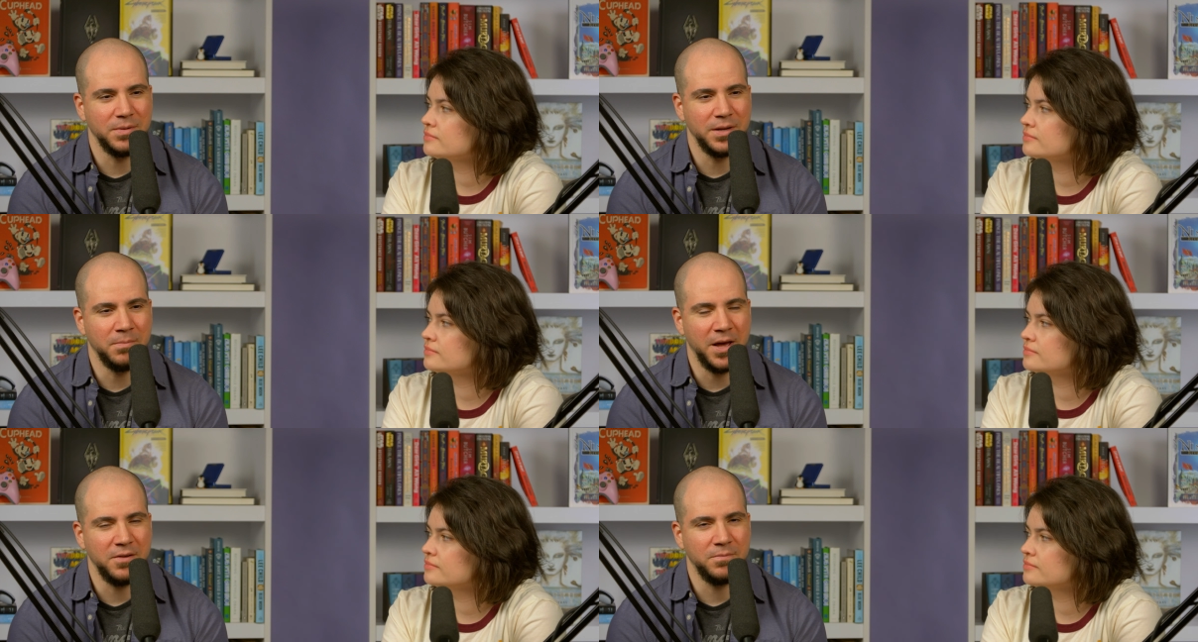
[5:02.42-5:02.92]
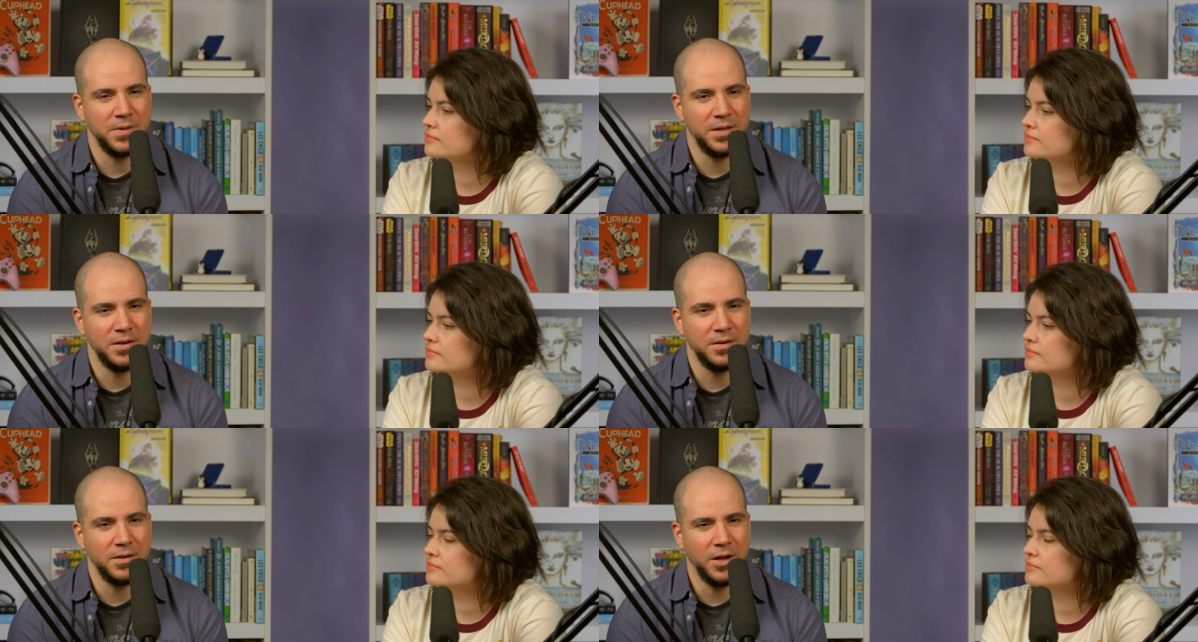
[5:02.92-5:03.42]
Speaker 1: but it might have
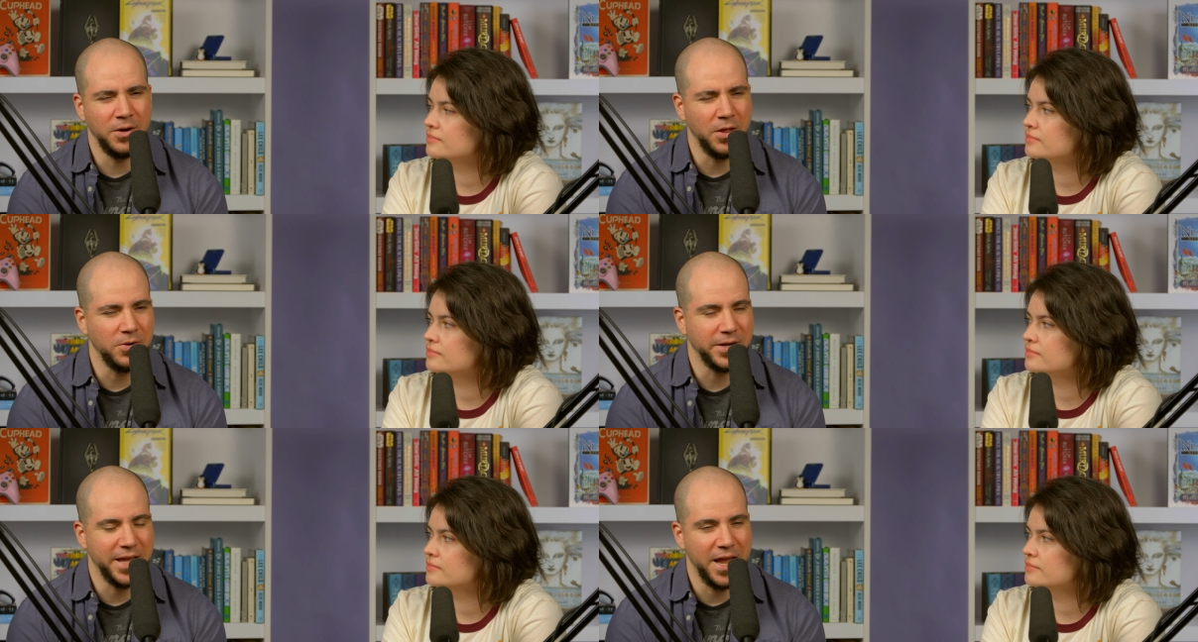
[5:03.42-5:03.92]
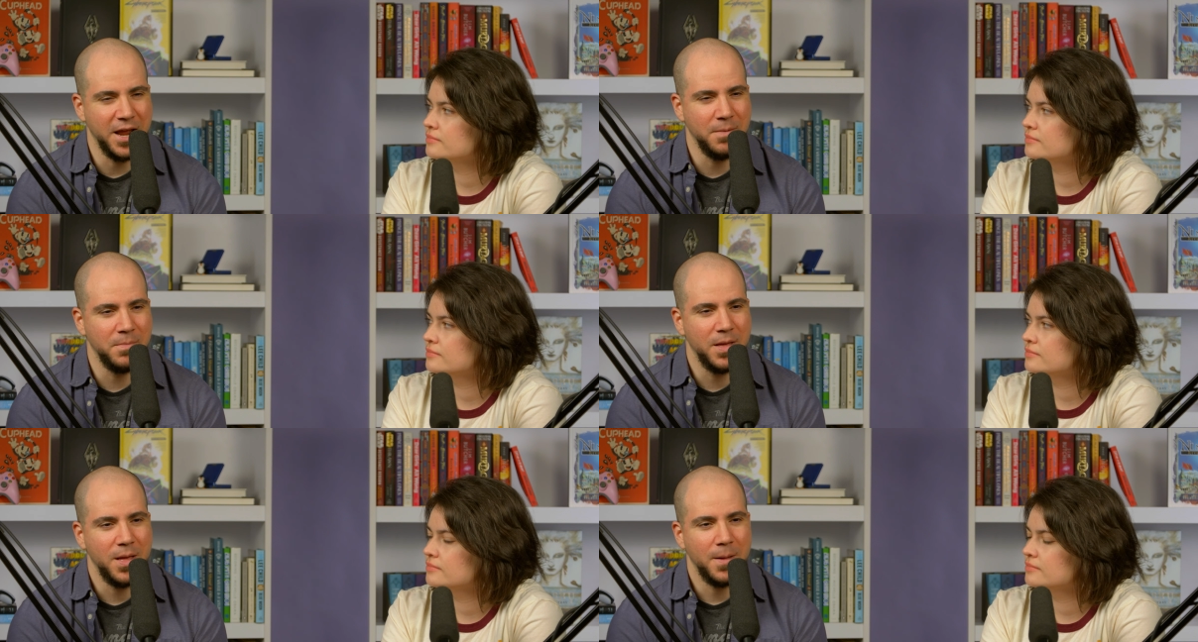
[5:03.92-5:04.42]
been another
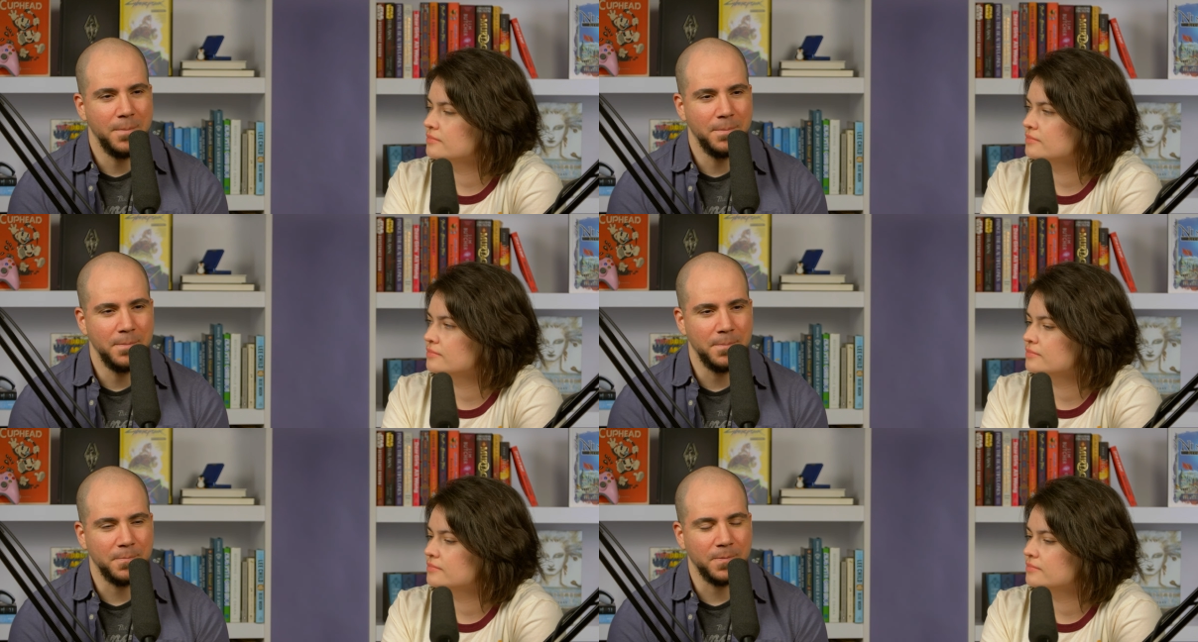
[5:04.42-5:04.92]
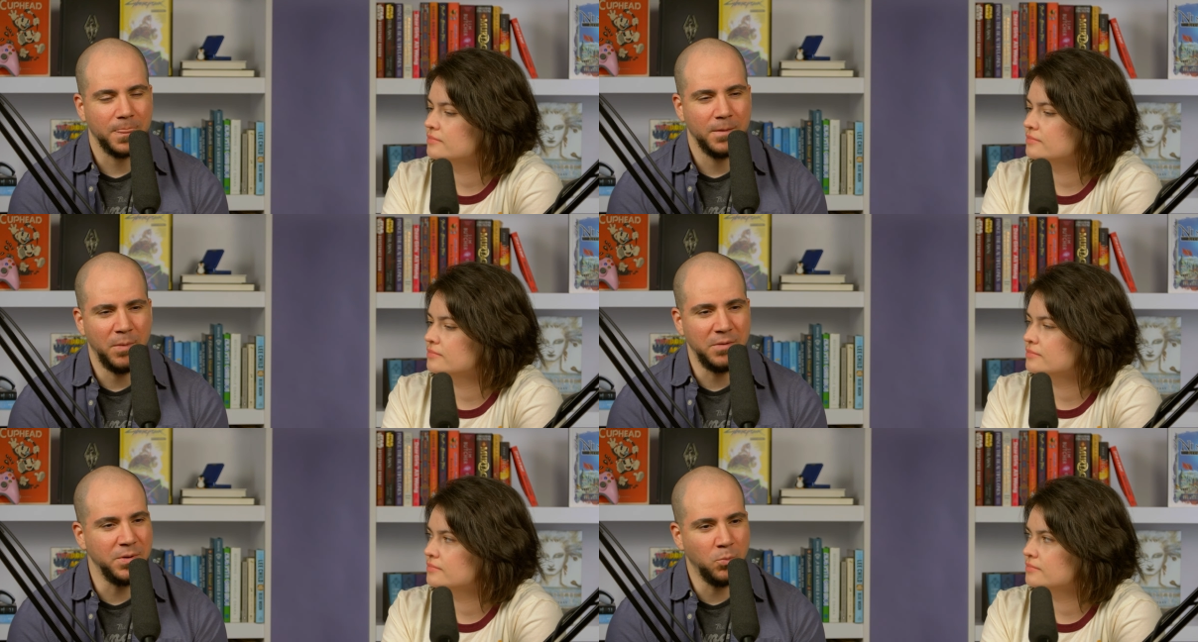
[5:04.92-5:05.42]
game. It
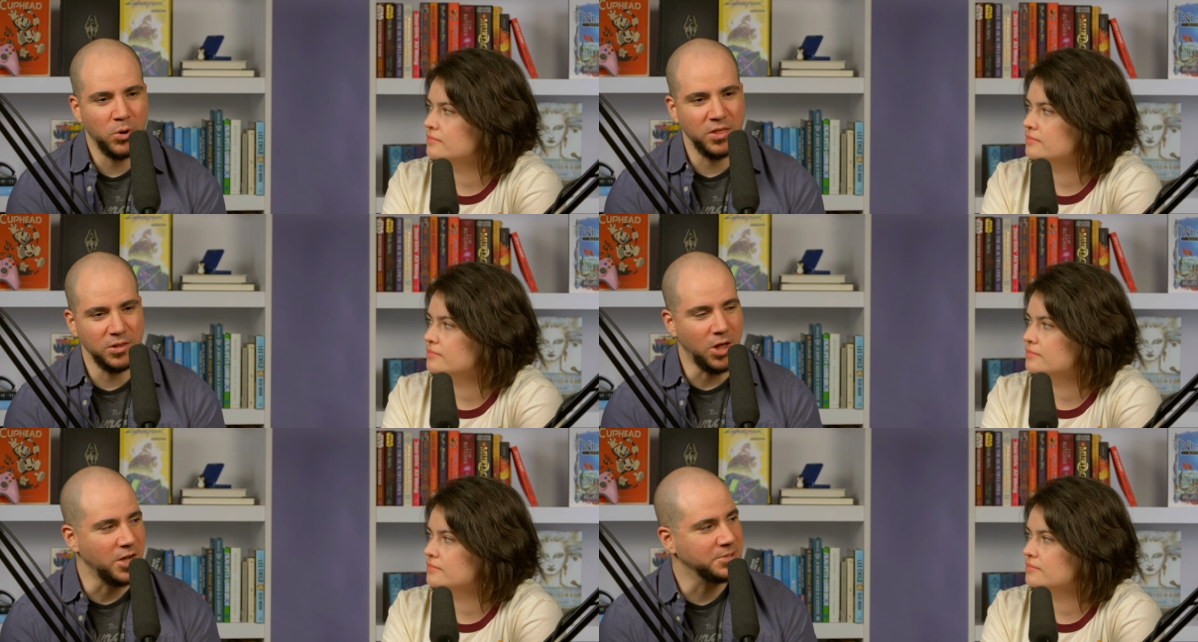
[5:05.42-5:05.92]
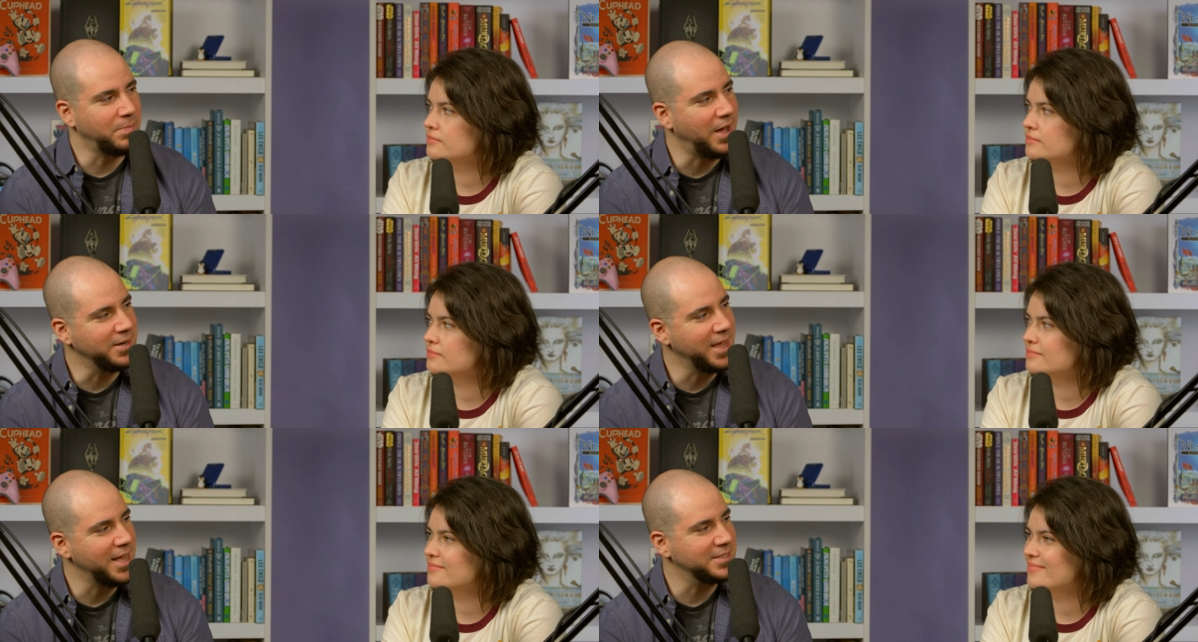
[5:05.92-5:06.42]
might have been one of the Lost
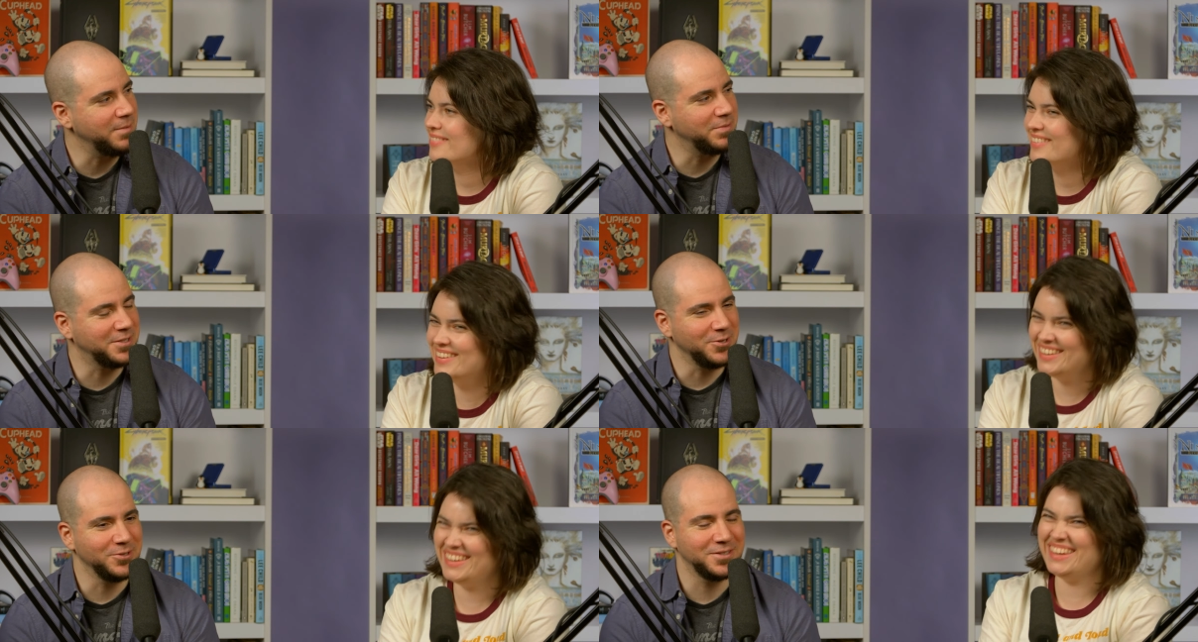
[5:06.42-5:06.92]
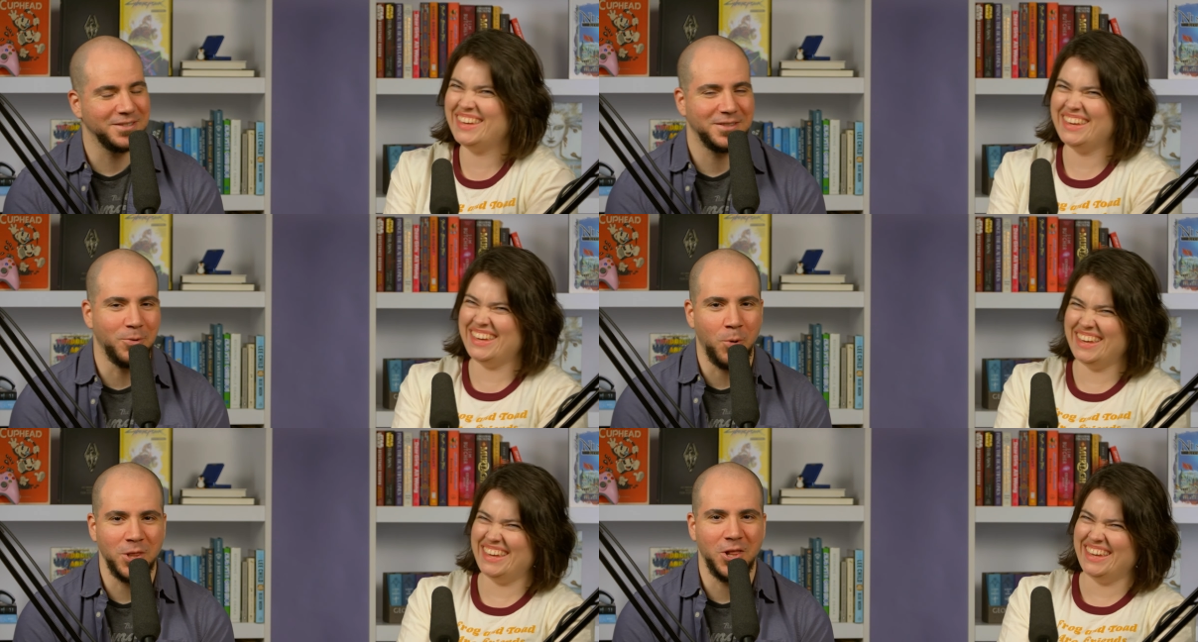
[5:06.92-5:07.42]
podcast episodes, the one